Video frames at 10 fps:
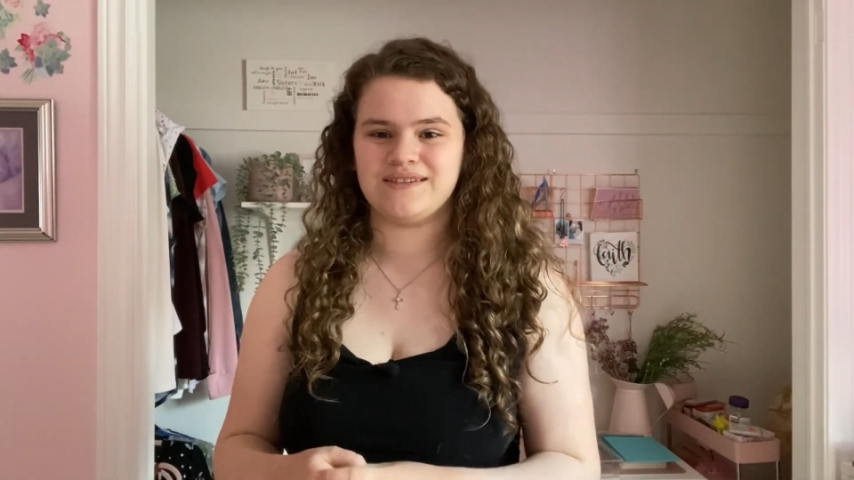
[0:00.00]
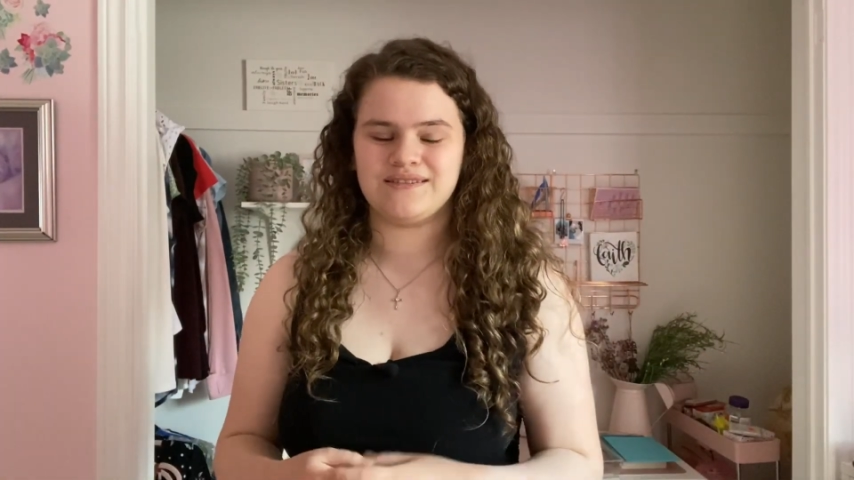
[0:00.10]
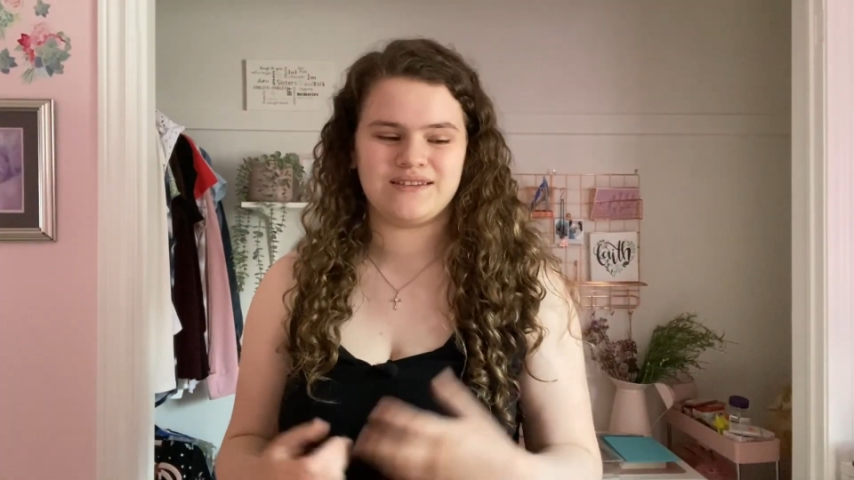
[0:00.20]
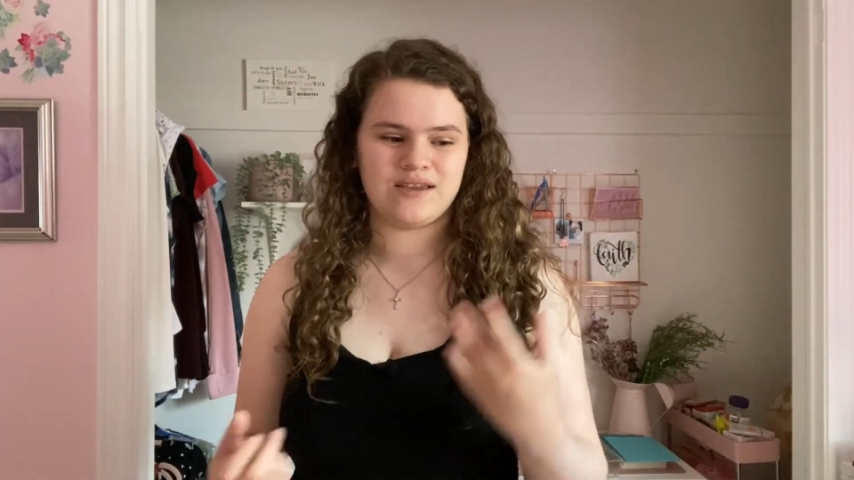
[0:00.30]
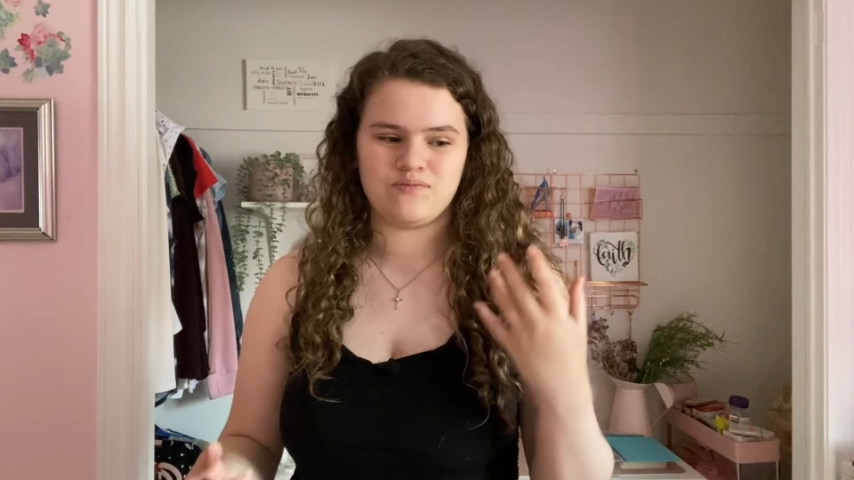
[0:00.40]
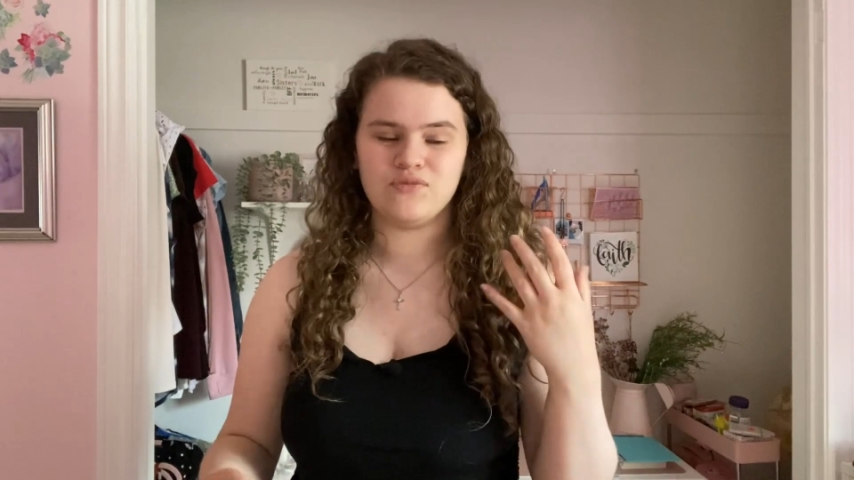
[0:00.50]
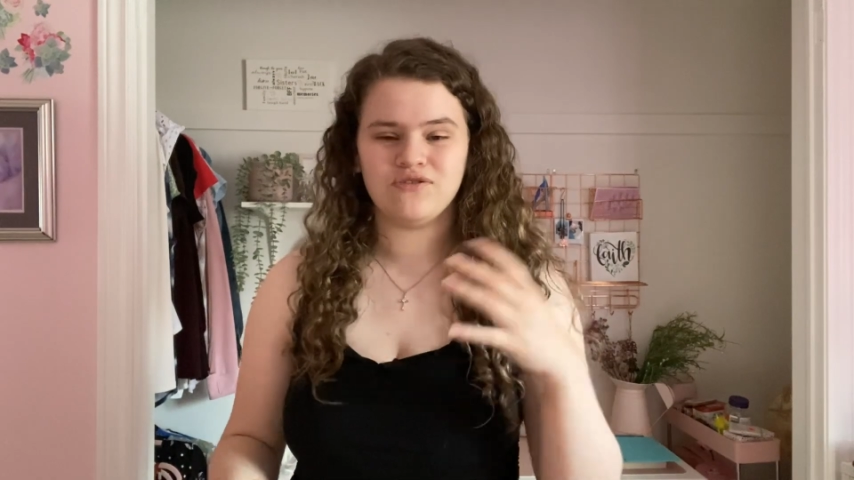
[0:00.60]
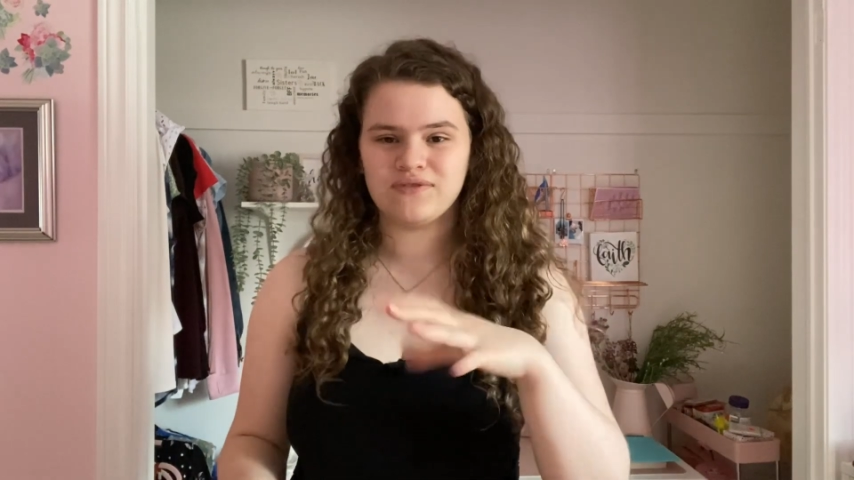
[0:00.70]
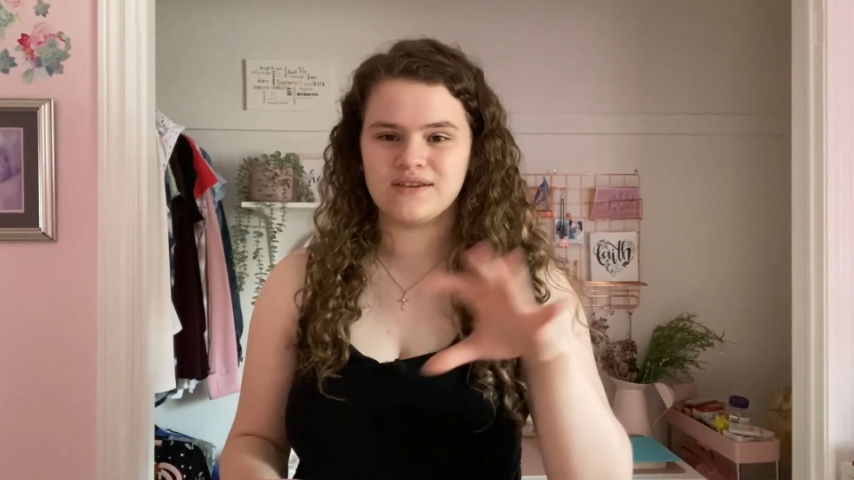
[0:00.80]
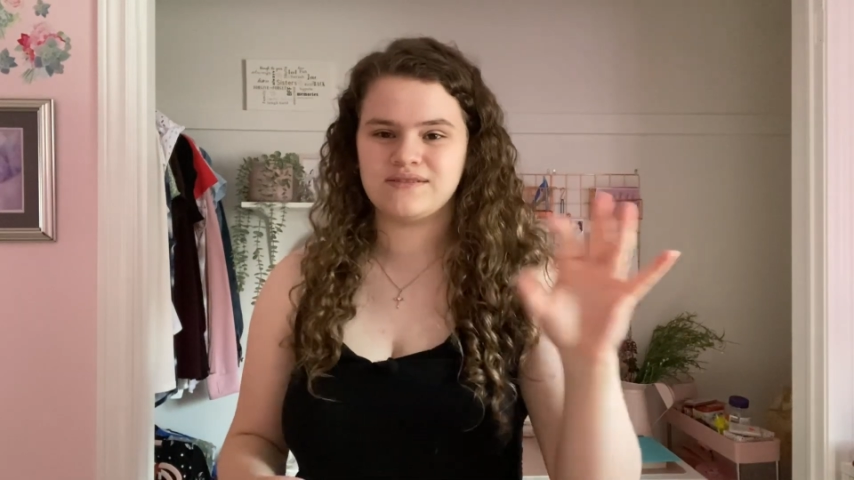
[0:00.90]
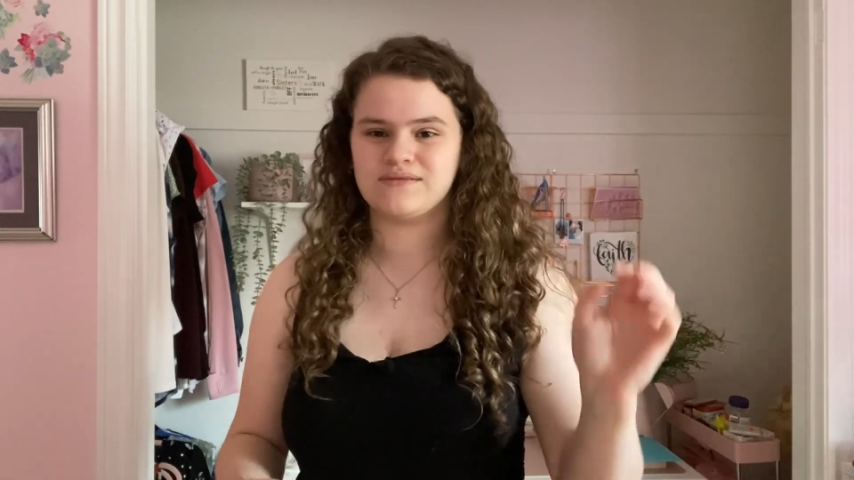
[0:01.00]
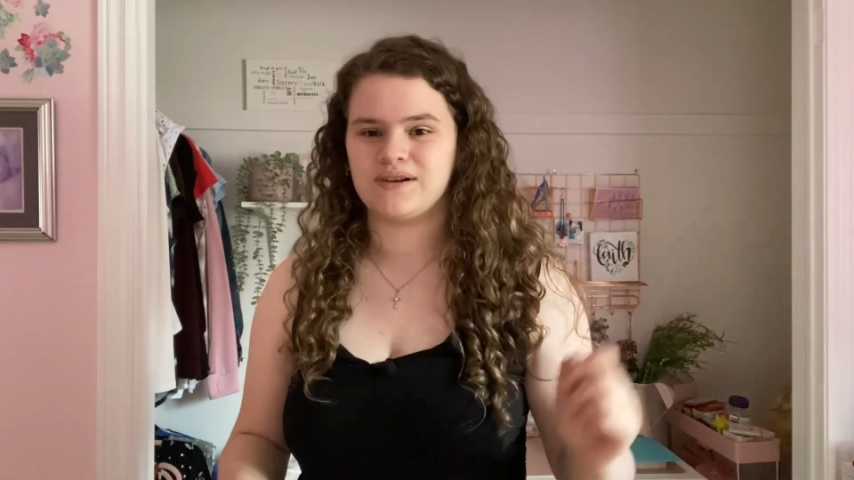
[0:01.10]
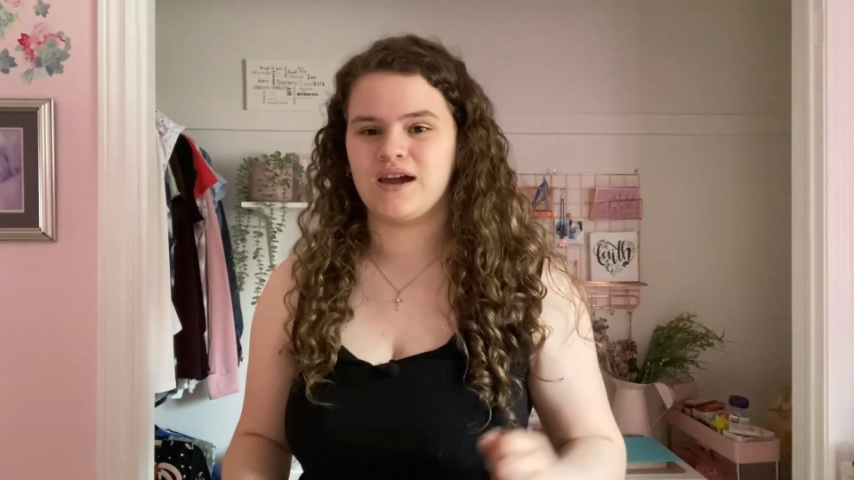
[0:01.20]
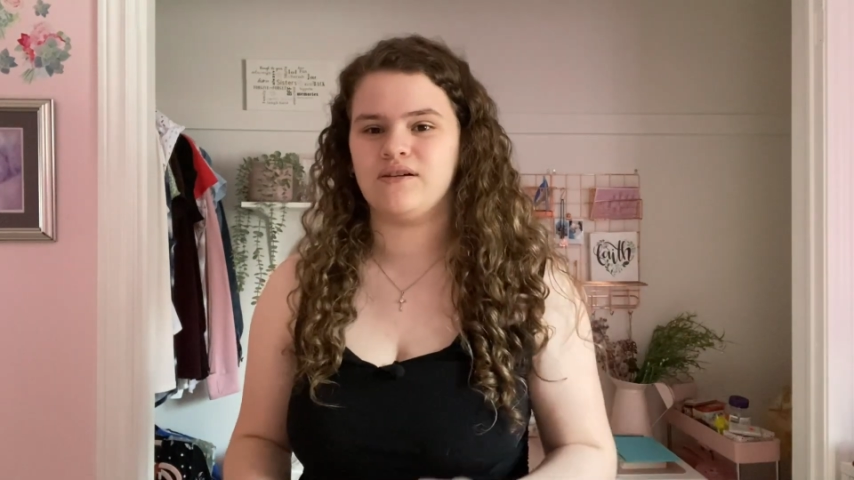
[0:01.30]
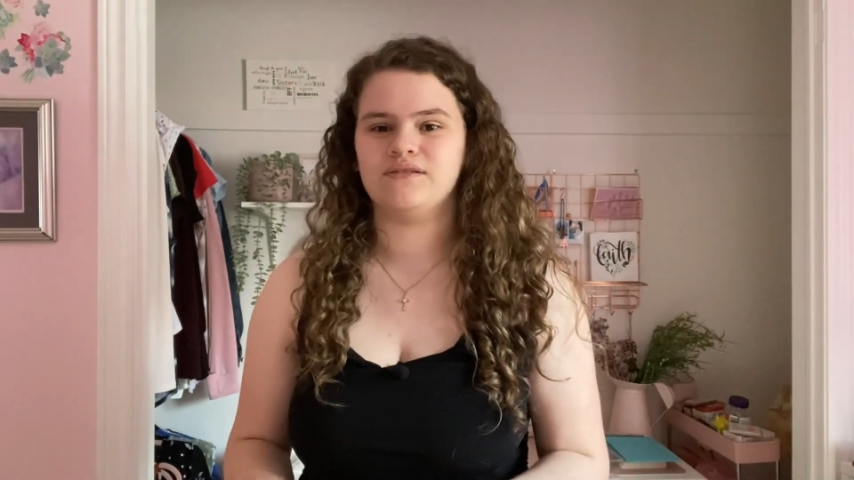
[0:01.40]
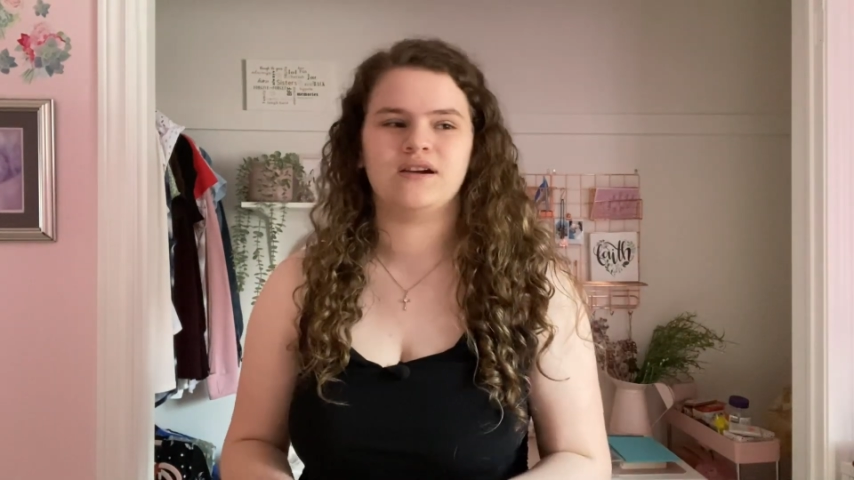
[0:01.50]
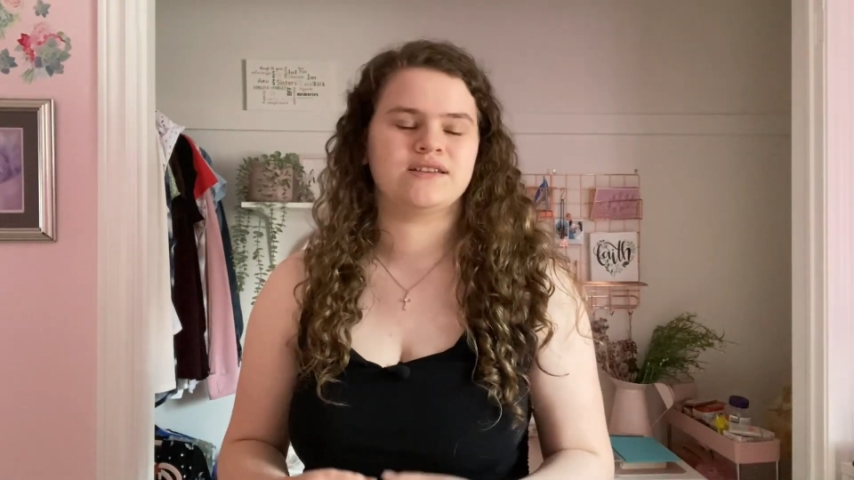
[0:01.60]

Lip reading: and move things around.